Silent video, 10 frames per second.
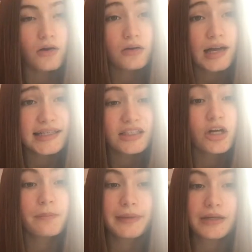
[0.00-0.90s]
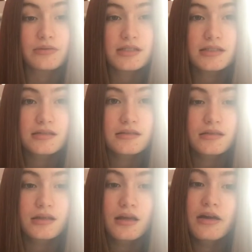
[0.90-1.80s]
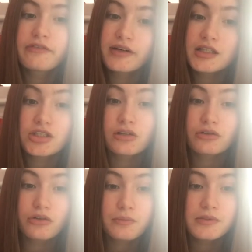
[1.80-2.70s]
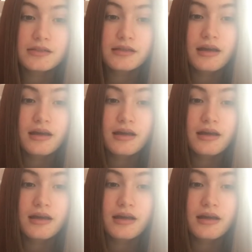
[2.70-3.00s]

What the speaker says: Organic compounds. Functional groups.